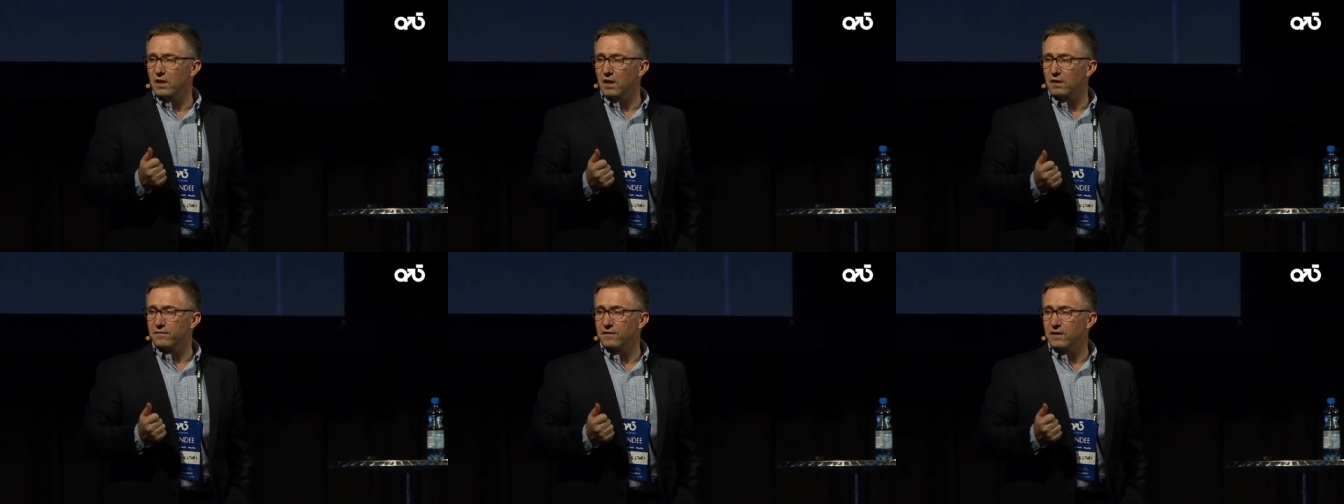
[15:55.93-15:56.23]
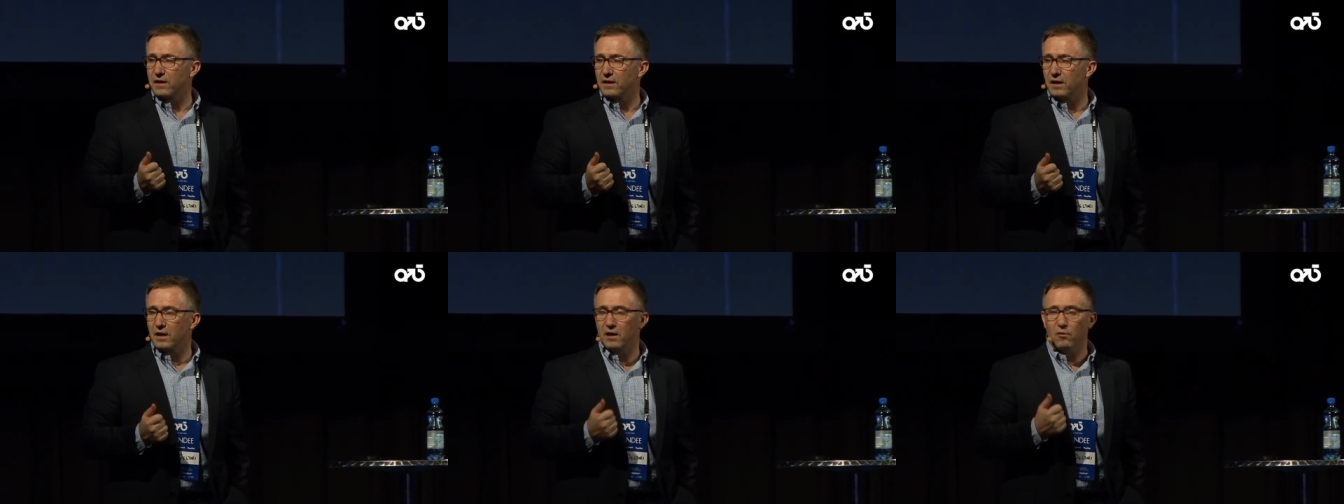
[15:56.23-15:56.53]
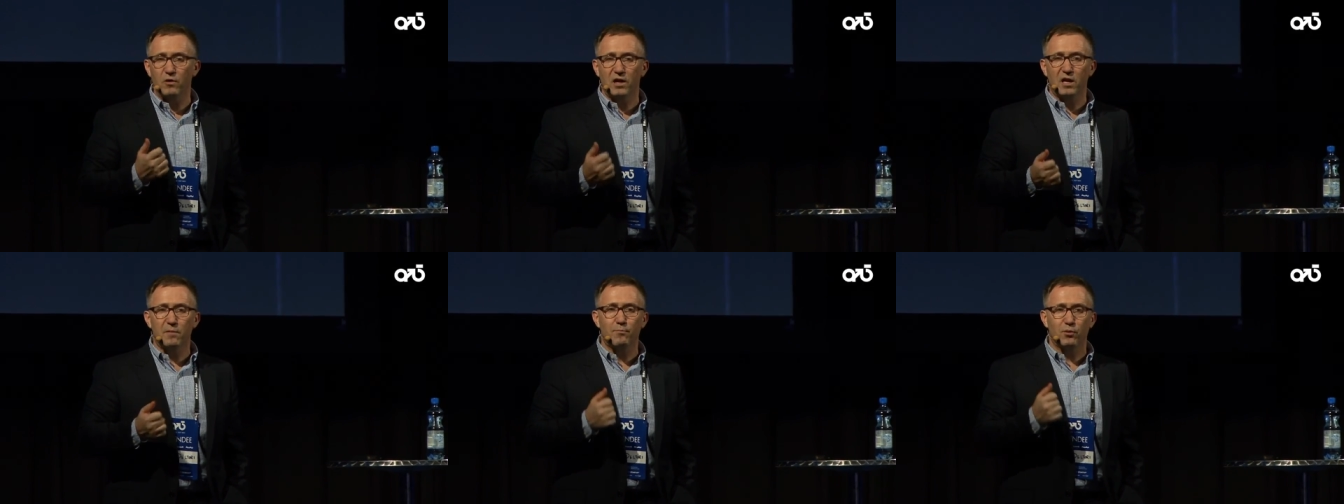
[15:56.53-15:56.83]
Healthcare are
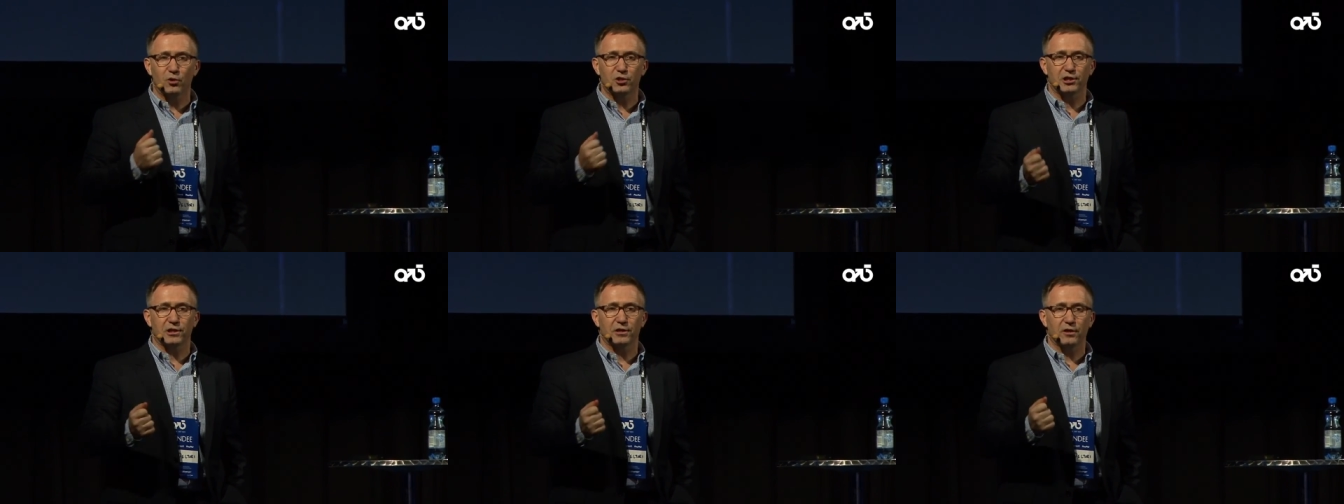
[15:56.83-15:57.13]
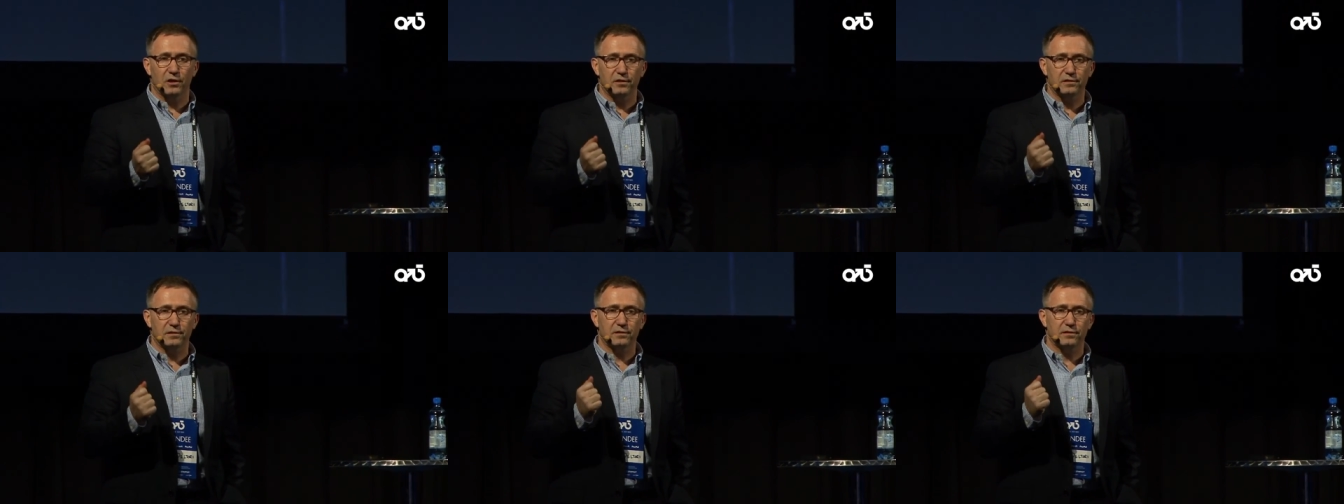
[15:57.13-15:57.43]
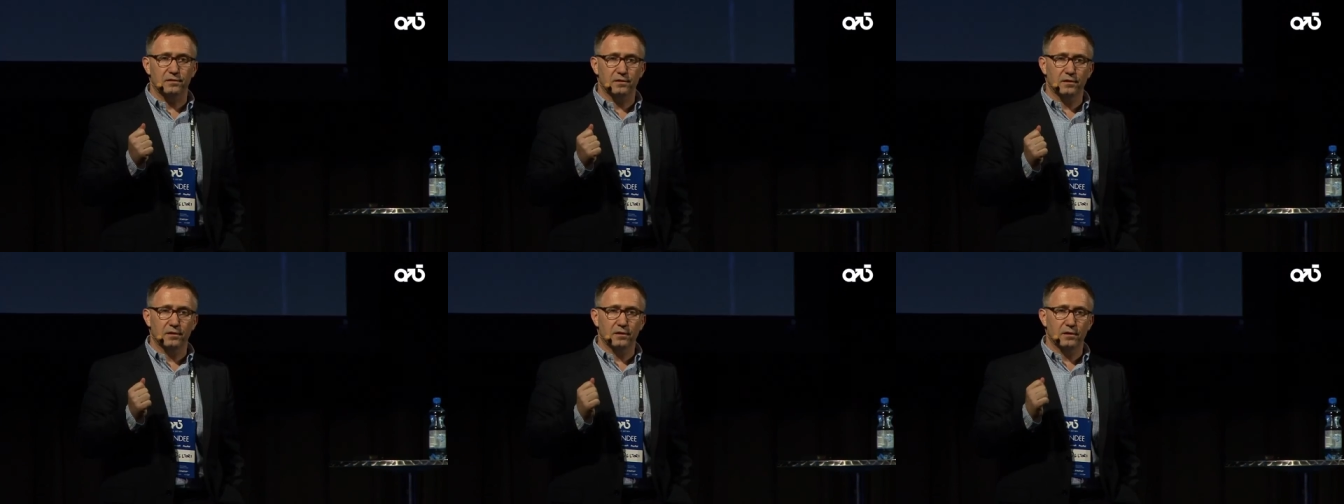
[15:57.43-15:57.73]
really pushing
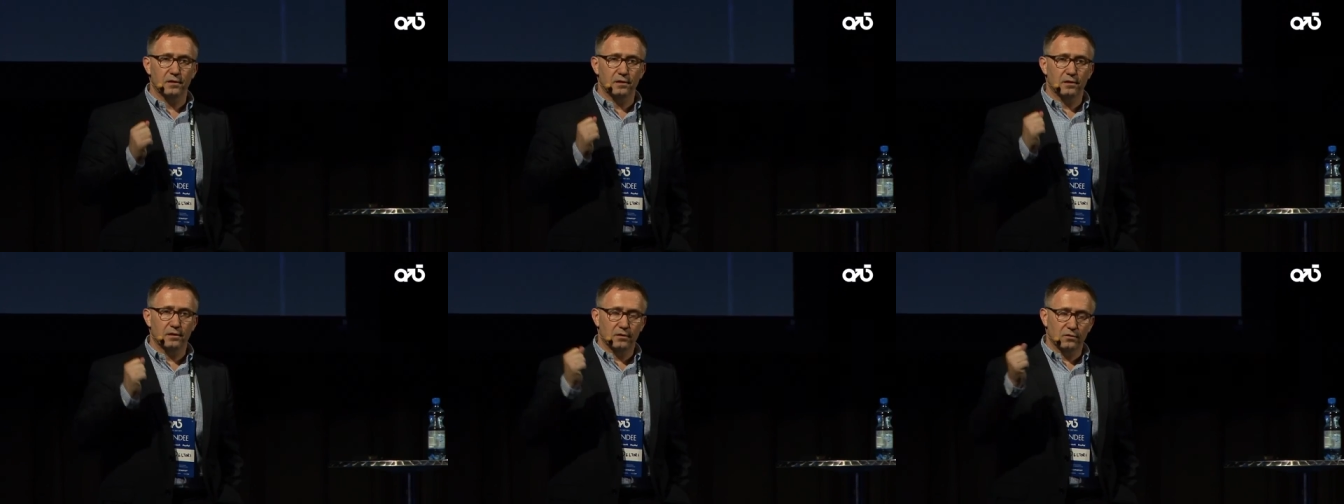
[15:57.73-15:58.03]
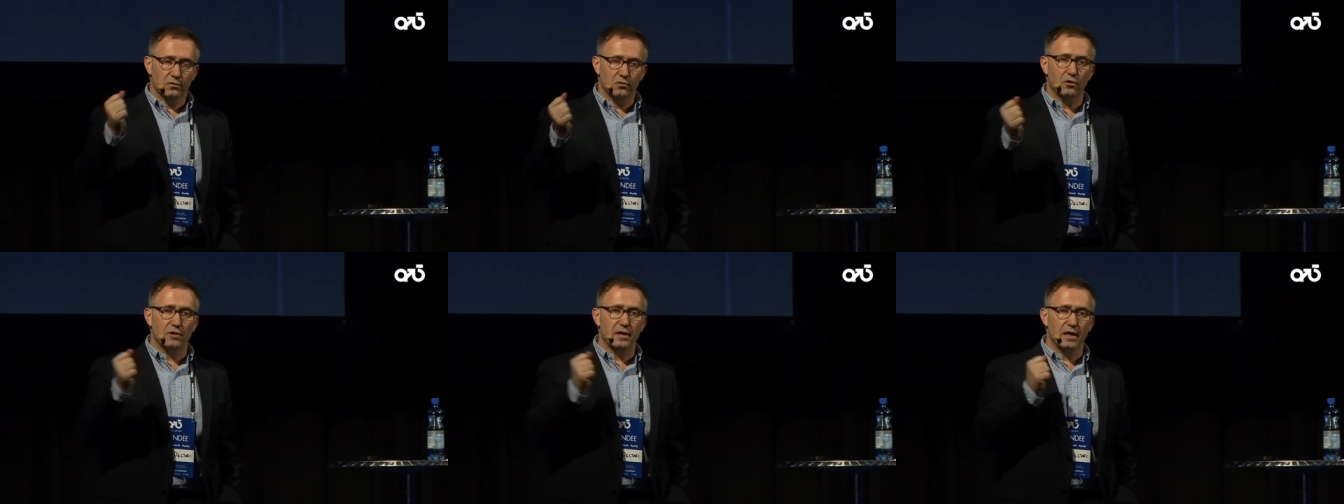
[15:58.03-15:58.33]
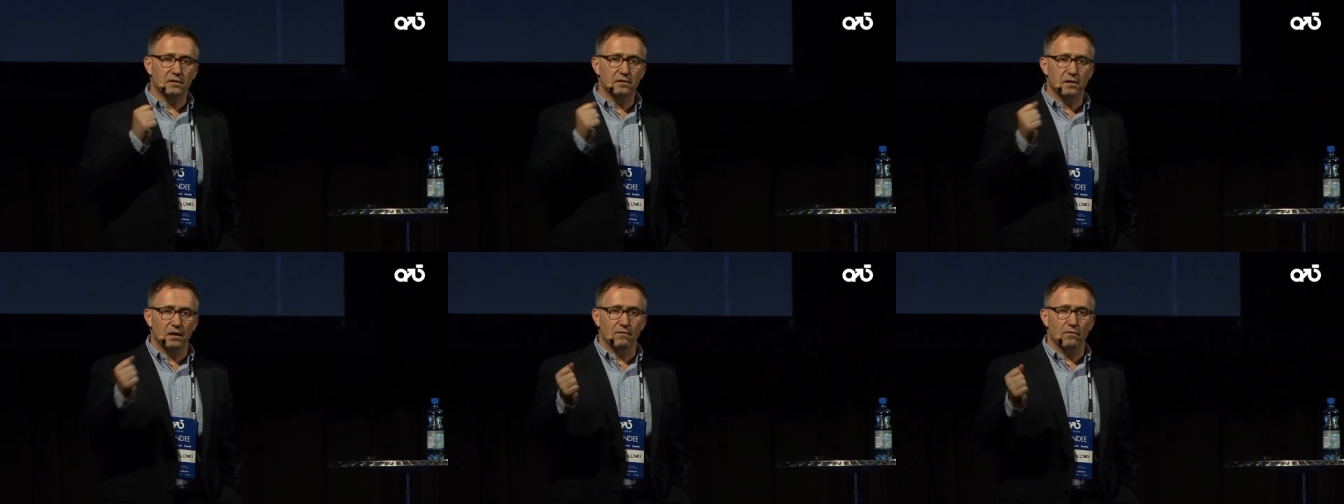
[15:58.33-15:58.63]
us to the
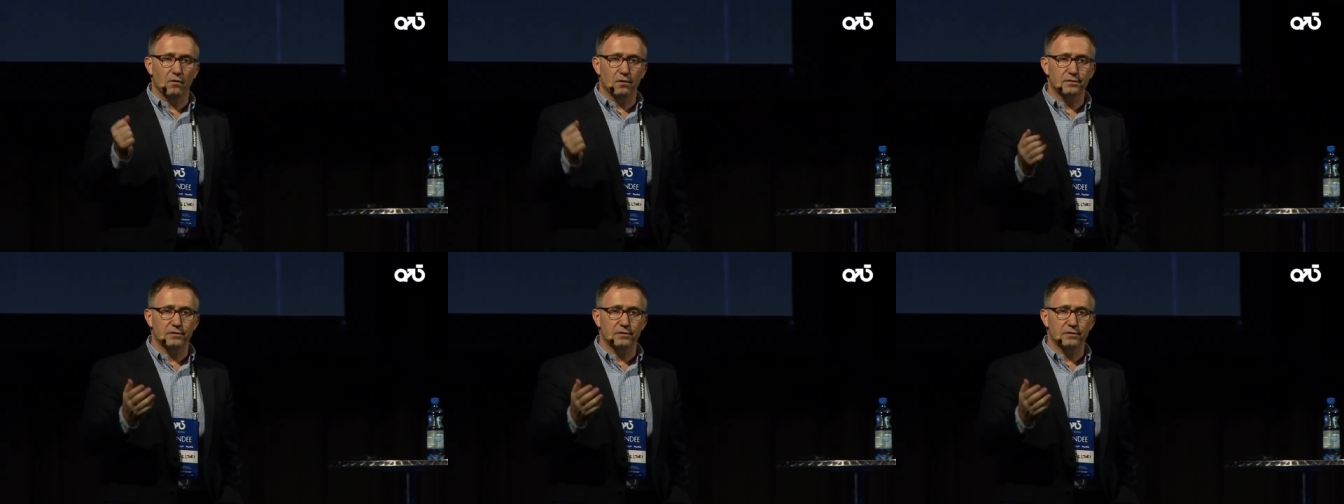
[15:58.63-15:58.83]
next level.